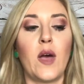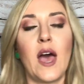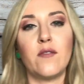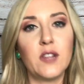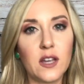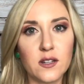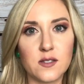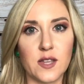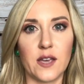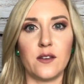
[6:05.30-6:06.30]
heavily on
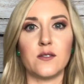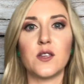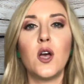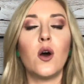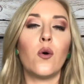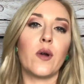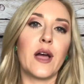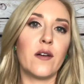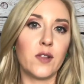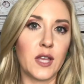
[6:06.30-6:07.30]
sales or
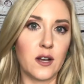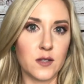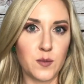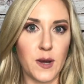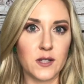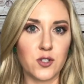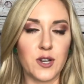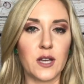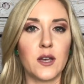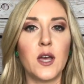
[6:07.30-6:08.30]
heavily on
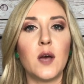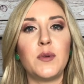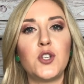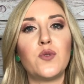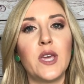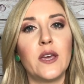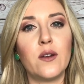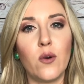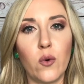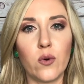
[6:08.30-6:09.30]
sponsoring, but you can't
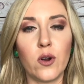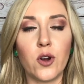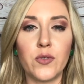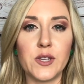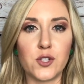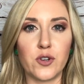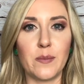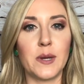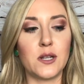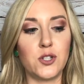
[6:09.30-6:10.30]
earn this
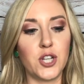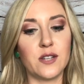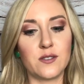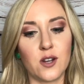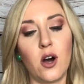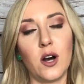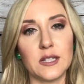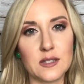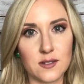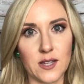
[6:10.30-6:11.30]
trip just
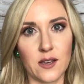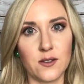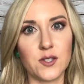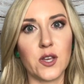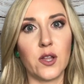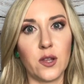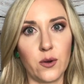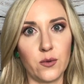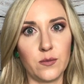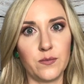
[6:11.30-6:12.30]
on sales
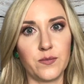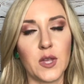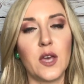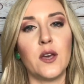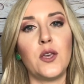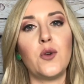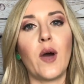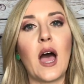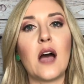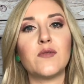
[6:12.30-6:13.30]
alone. You
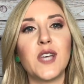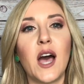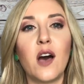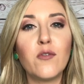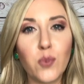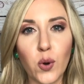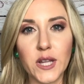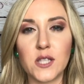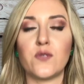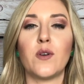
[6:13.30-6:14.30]
have to have
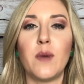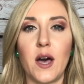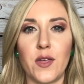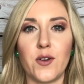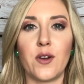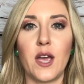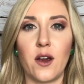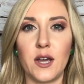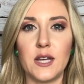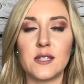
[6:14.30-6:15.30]
points from other
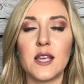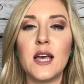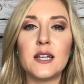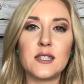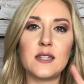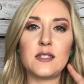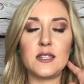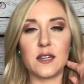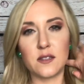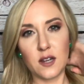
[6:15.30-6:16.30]
areas. Scentsy
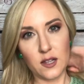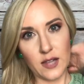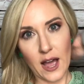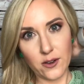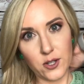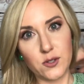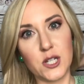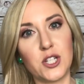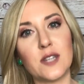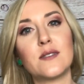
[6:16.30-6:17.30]
doesn't allow you
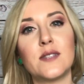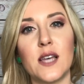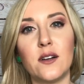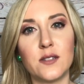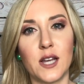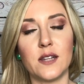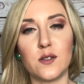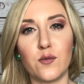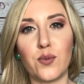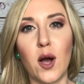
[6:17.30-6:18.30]
to just sell tons
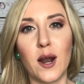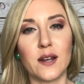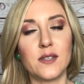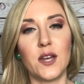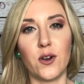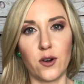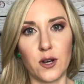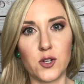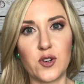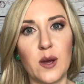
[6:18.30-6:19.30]
of product and earn
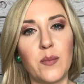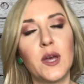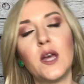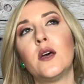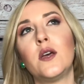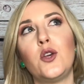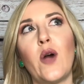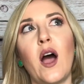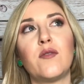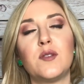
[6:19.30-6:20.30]
a trip. You
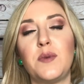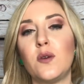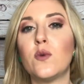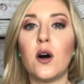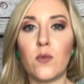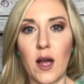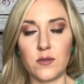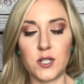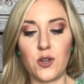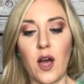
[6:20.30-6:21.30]
have to be well
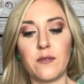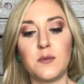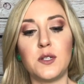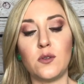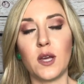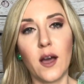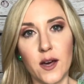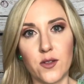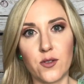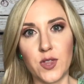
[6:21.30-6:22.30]
rounded. You have to be doing
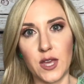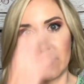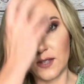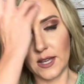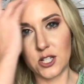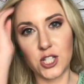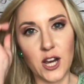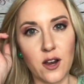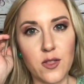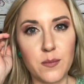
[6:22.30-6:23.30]
other things like
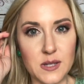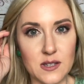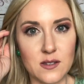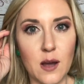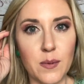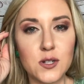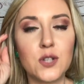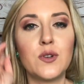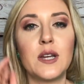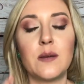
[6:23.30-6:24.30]
share the business
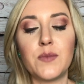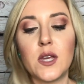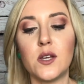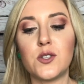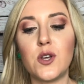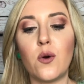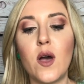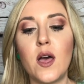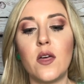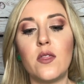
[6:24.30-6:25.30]
opportunity. So,
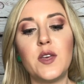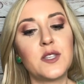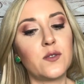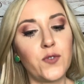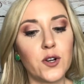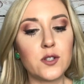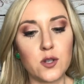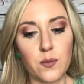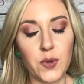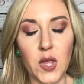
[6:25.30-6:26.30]
this
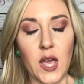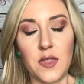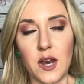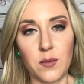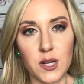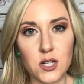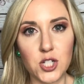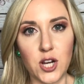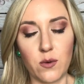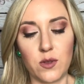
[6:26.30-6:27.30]
first plan that I'm going to
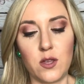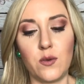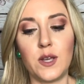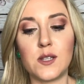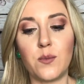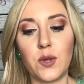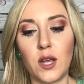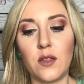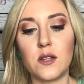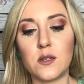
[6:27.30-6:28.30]
share with you is a
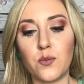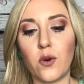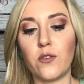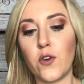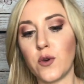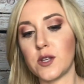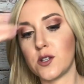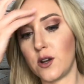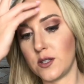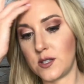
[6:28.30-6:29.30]
plan that's more focused
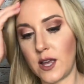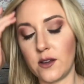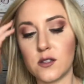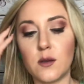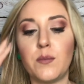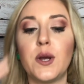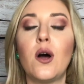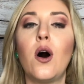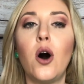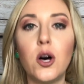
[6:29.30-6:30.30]
on sales, but
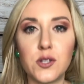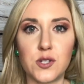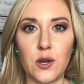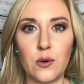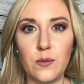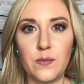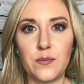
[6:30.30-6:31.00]
also